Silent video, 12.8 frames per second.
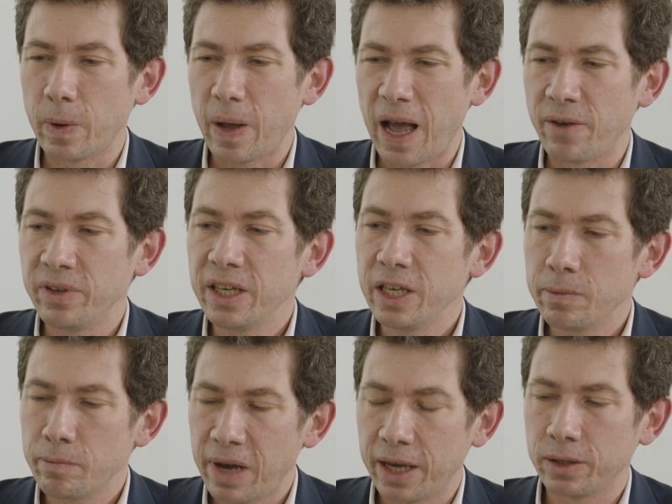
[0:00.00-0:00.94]
having
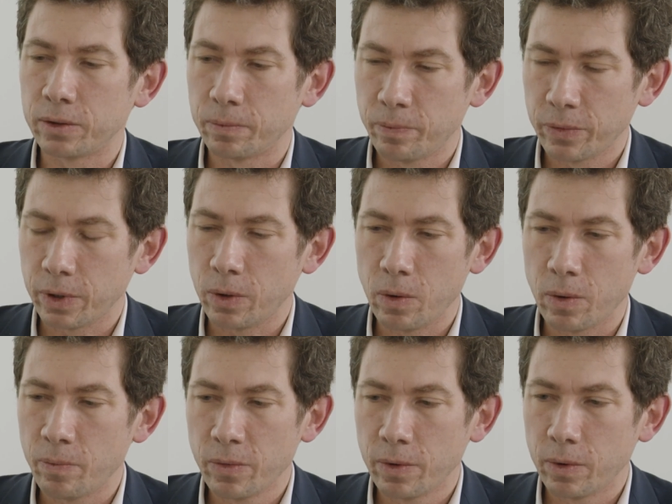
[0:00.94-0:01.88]
in mind
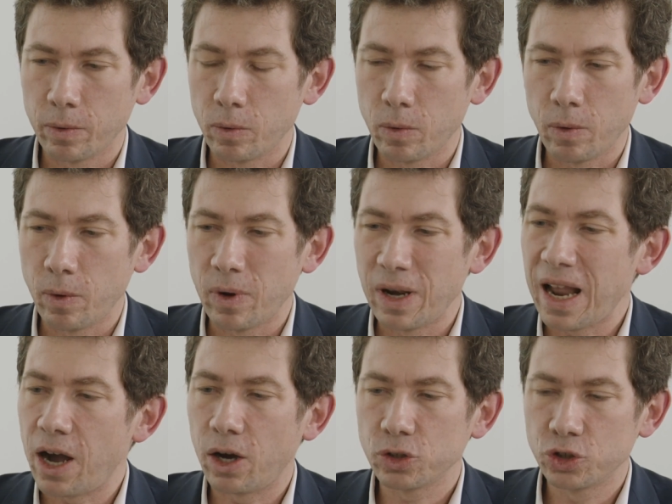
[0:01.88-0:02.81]

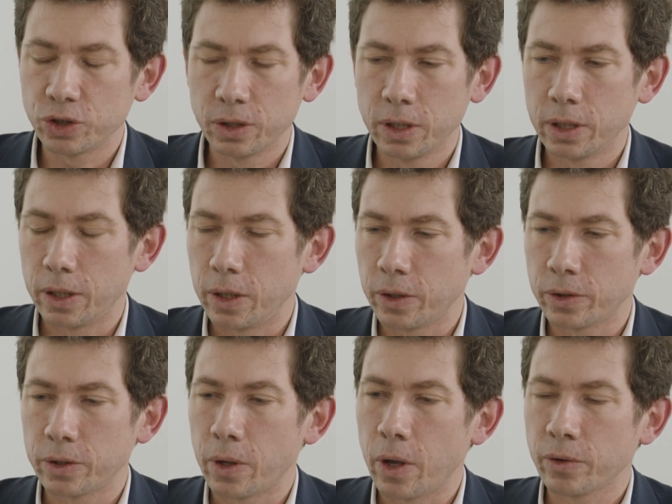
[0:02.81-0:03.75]
large
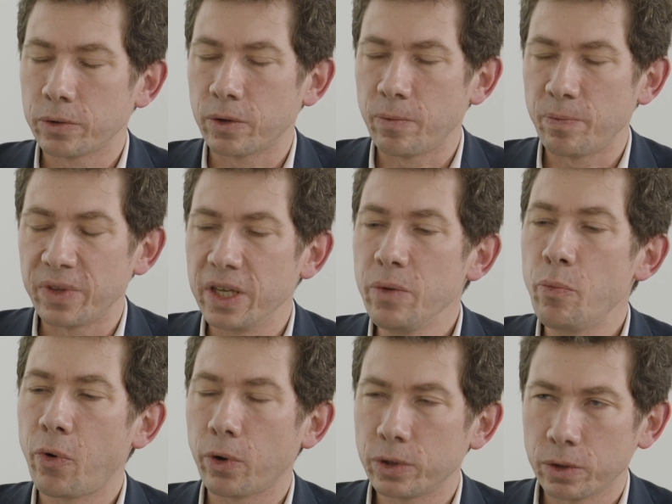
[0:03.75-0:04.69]
and
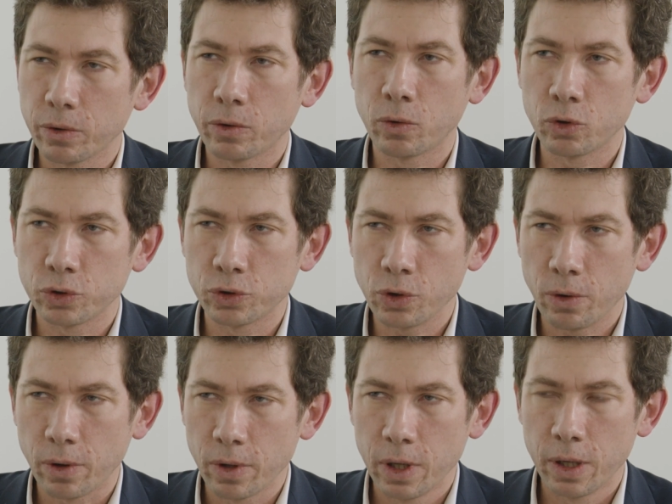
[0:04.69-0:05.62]
important
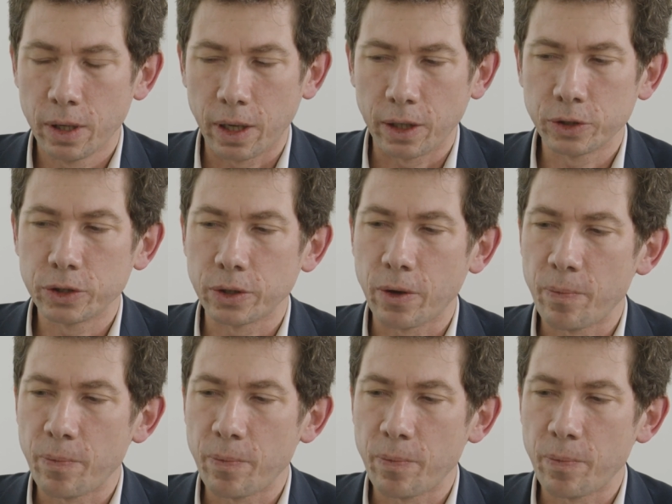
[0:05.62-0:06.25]
social and